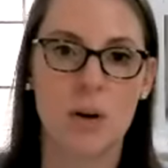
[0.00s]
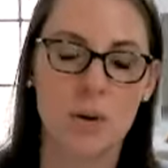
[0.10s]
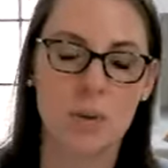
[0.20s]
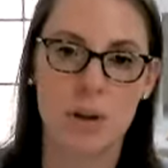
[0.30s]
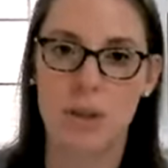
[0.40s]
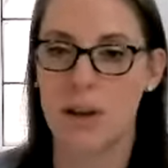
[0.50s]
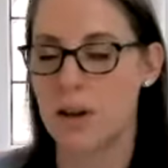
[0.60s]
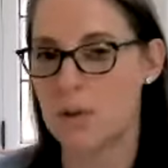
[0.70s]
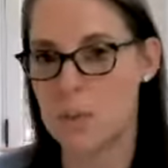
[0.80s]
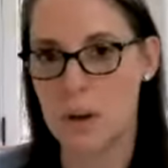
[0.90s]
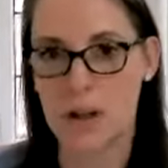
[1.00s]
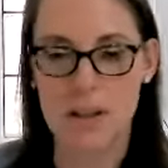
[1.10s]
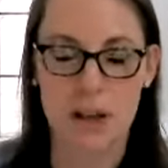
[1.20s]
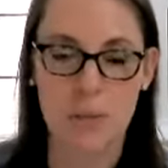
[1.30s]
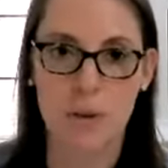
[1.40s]
with, spend a little
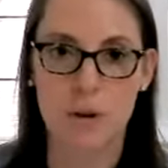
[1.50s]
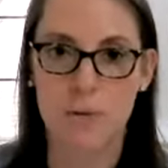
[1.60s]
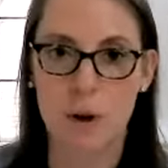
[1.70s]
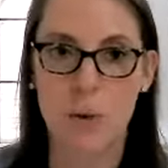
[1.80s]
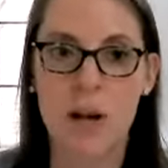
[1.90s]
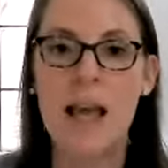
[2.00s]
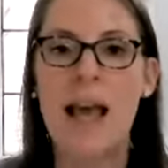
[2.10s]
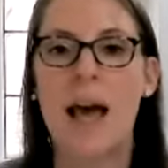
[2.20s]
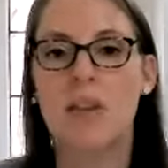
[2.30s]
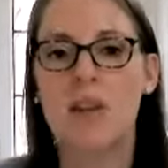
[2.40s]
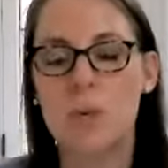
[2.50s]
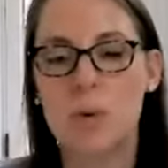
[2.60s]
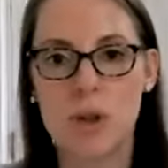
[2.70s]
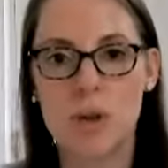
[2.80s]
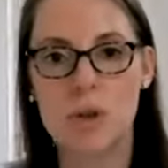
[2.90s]
time on your phone, and then you
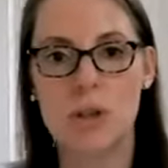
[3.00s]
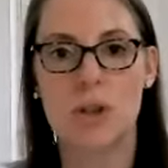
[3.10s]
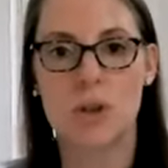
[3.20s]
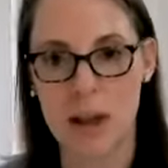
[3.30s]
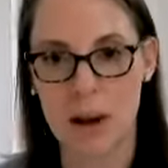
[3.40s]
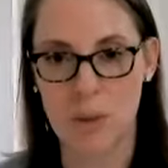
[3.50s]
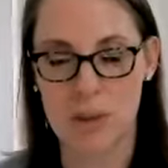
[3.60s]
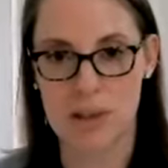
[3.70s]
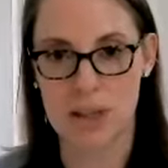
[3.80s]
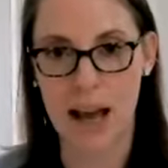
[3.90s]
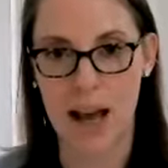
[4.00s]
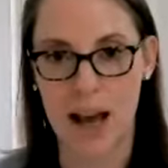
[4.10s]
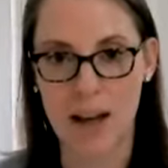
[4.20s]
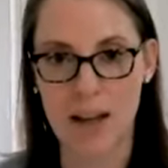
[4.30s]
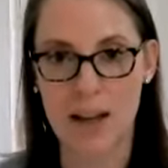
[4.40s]
would usually do that with a
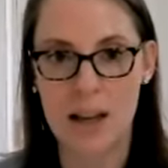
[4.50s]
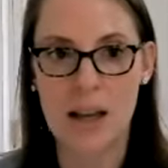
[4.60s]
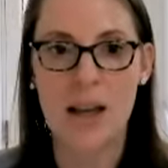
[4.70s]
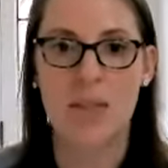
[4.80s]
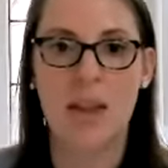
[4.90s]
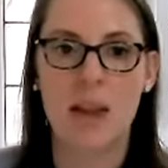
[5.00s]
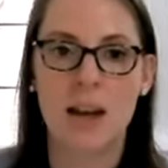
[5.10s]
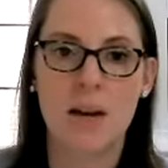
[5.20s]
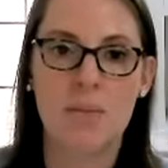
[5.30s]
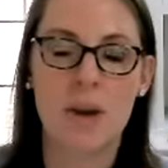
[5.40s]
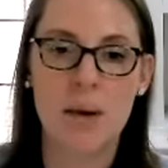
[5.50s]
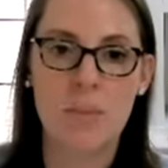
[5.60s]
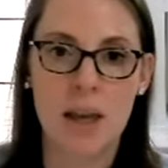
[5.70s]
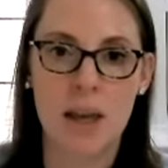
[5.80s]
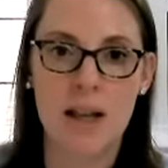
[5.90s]
snack, then
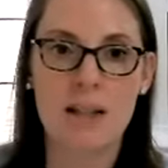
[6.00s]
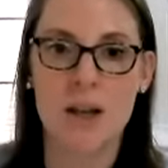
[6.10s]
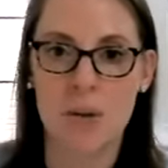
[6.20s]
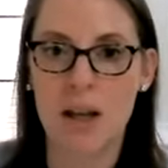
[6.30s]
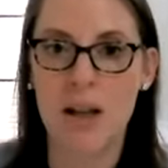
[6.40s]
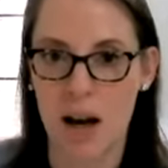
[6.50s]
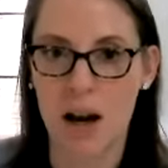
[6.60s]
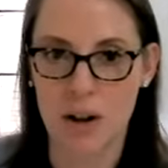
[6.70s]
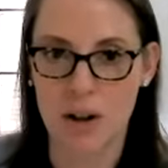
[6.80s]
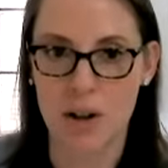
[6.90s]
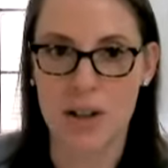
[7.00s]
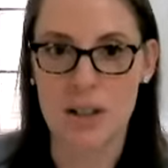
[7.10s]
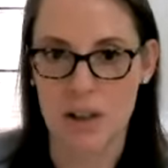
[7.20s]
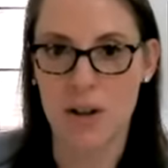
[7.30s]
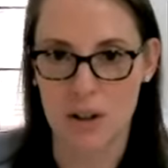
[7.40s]
maybe it's going to be a lot harder to
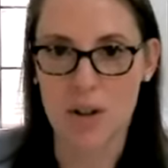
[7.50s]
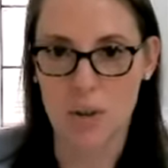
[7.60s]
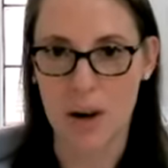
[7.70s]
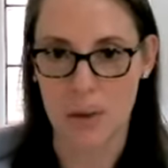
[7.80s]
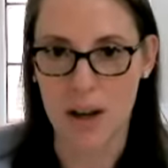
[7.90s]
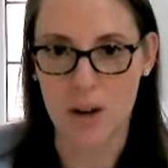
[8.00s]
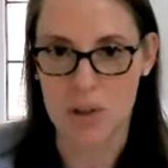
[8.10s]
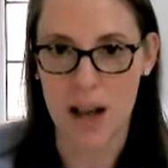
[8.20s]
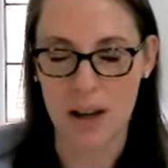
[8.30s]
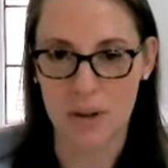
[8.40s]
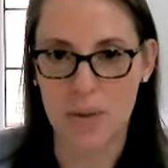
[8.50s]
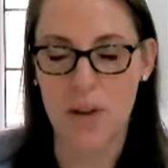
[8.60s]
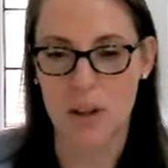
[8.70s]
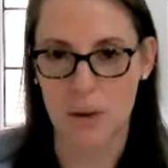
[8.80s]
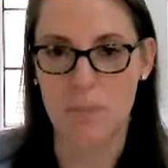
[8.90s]
sit there and do that without your snack. You feel
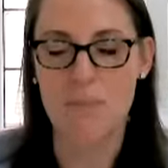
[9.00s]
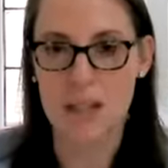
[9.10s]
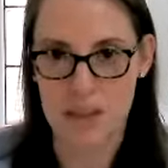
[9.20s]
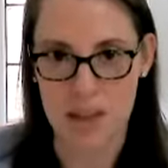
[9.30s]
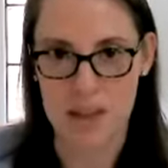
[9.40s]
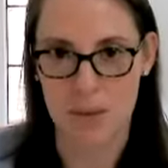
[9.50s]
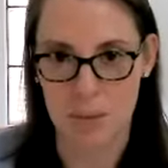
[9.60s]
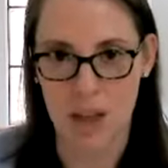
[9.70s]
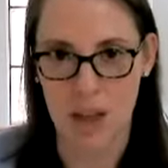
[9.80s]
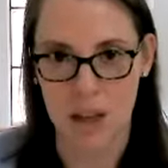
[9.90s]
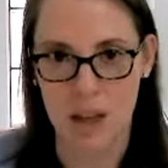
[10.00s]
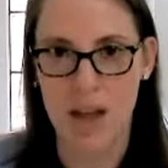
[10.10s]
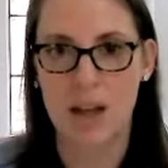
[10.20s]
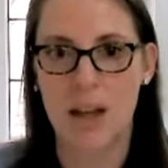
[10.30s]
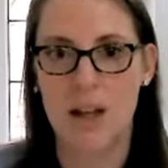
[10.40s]
like you're missing something,
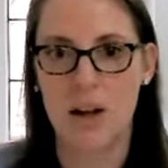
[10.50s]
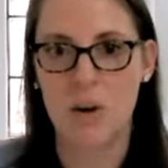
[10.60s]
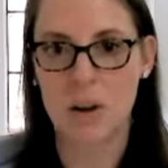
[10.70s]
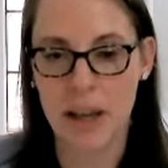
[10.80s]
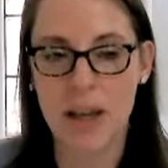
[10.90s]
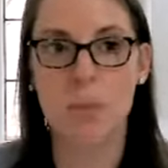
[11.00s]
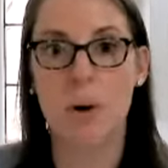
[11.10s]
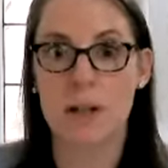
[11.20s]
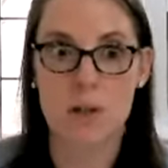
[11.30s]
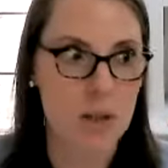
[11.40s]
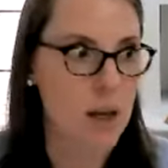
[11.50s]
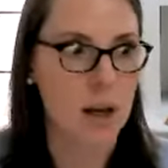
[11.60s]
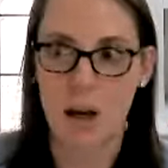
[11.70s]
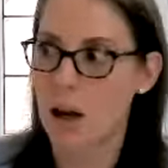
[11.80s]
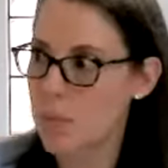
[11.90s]
like your brain's just like,
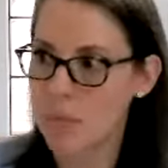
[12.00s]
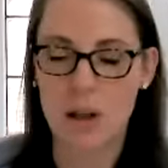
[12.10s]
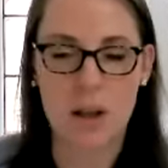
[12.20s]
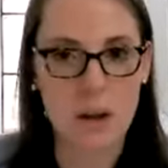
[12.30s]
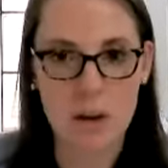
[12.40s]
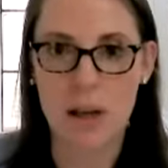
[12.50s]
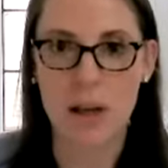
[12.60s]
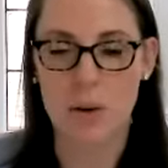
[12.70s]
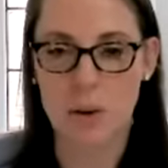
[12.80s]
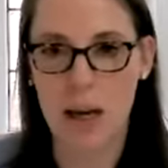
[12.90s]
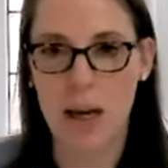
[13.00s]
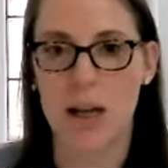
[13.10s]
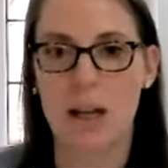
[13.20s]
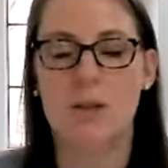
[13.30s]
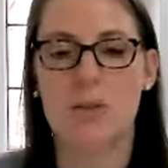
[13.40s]
hello, like, go and get
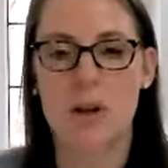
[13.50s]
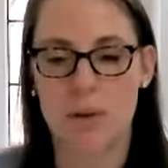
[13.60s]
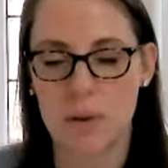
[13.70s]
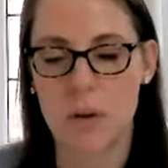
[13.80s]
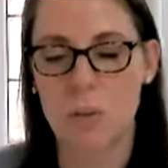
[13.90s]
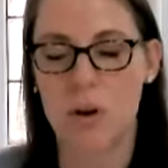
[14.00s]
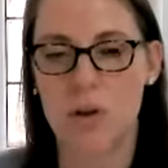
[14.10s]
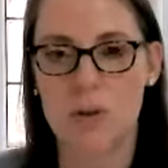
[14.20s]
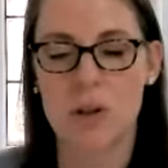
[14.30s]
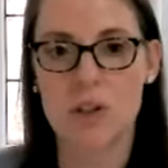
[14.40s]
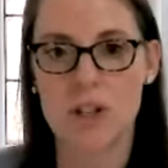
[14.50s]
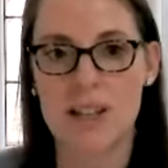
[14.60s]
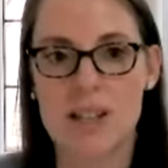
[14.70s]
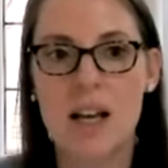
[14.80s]
it. And you start feeling more of those urges.